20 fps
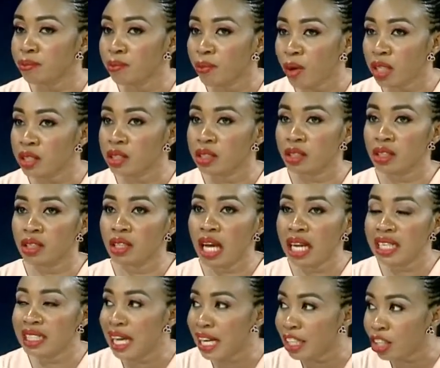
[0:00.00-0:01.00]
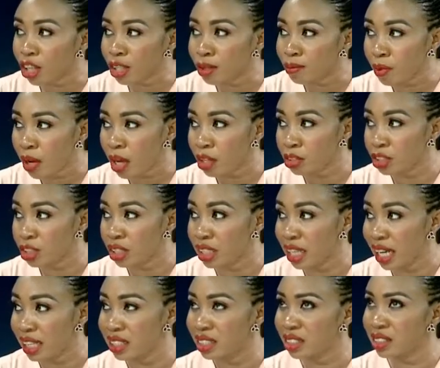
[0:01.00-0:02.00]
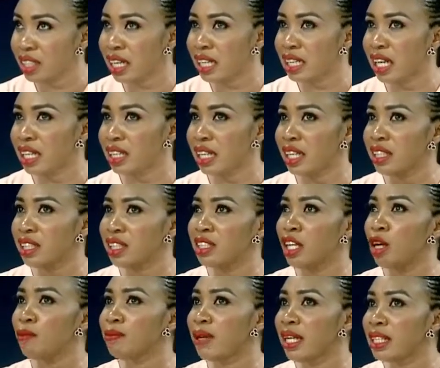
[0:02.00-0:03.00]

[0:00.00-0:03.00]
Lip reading: but that they are not bulging. And he said that I think they met